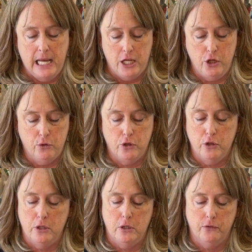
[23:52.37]
You
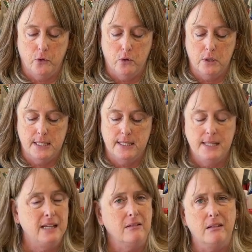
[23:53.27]
could, of course,
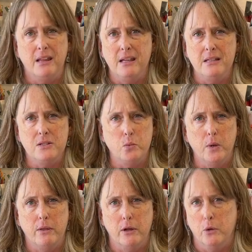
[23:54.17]
seal these
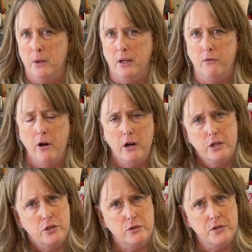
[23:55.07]
with acrylic
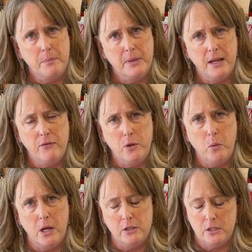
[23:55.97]
varnish or something if you
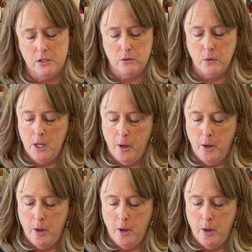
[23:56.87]
want to,